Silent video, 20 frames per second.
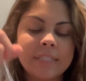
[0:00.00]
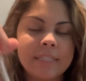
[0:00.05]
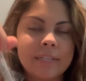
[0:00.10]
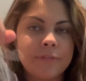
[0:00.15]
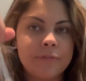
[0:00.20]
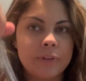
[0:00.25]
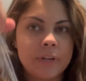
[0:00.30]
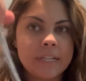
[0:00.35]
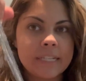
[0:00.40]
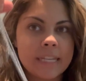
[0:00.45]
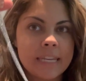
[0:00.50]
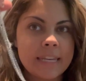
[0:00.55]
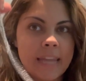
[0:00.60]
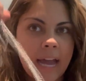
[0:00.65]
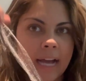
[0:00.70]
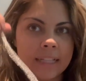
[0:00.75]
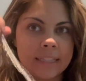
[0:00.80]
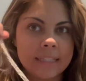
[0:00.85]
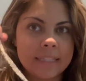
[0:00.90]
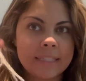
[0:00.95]
different
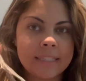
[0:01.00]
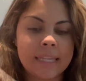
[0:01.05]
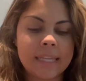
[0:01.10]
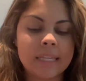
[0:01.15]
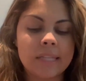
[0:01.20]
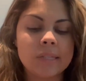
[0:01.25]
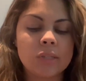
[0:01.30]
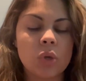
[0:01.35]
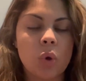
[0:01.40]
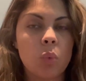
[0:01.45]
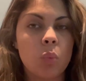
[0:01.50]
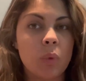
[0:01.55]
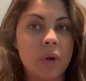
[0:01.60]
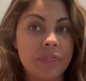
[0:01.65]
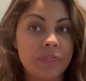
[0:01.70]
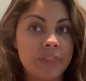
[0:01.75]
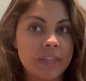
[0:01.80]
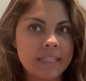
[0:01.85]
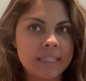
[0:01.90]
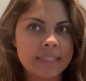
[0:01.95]
necklaces
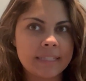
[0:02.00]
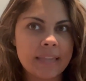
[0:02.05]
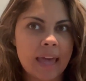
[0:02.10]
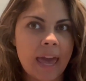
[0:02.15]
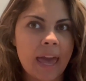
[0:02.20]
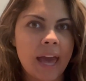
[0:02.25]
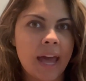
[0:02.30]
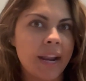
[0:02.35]
with this set,